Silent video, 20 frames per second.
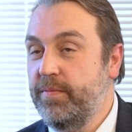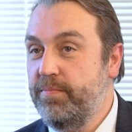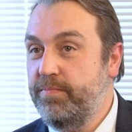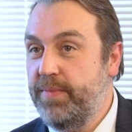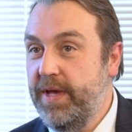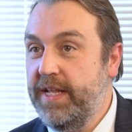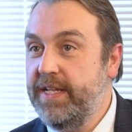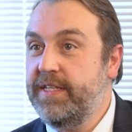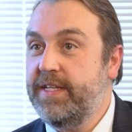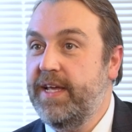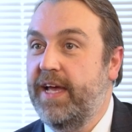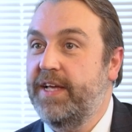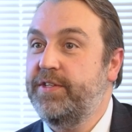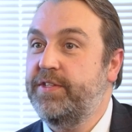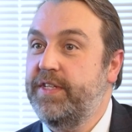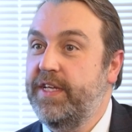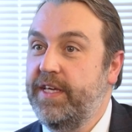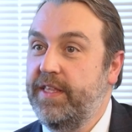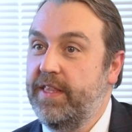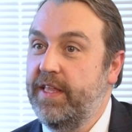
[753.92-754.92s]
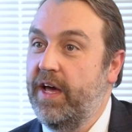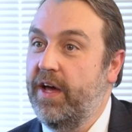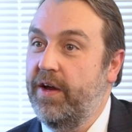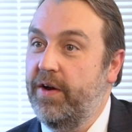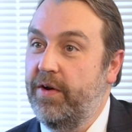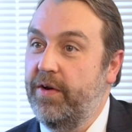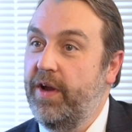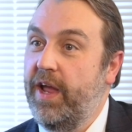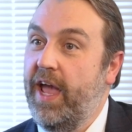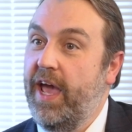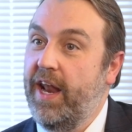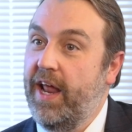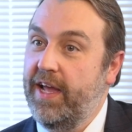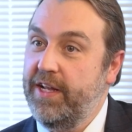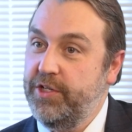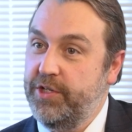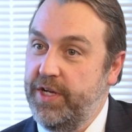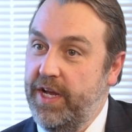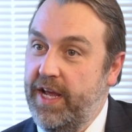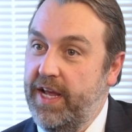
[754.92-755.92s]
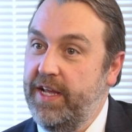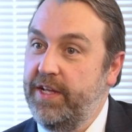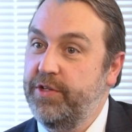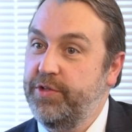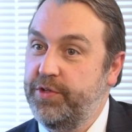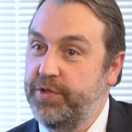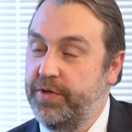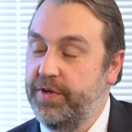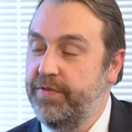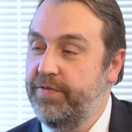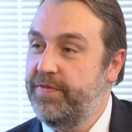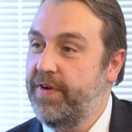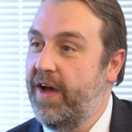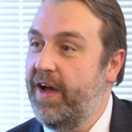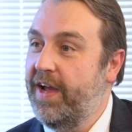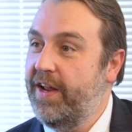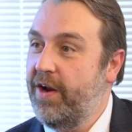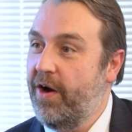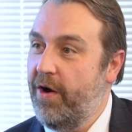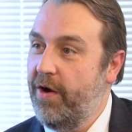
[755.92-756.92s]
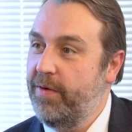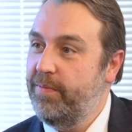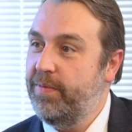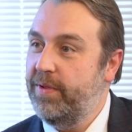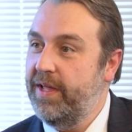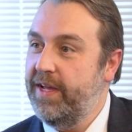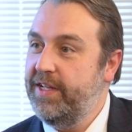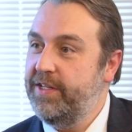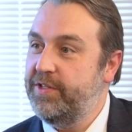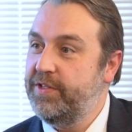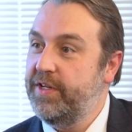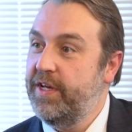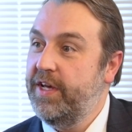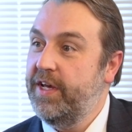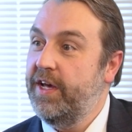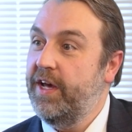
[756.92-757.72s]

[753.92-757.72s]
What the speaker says: been testing their NIJ certified hard plates.